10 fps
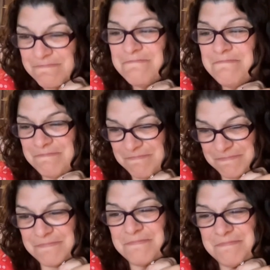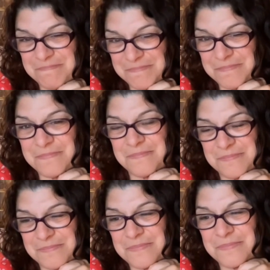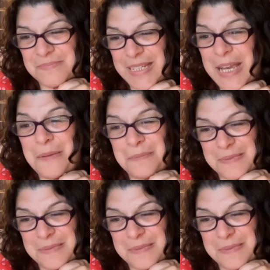but you can't connect the dots looking forward. Yeah.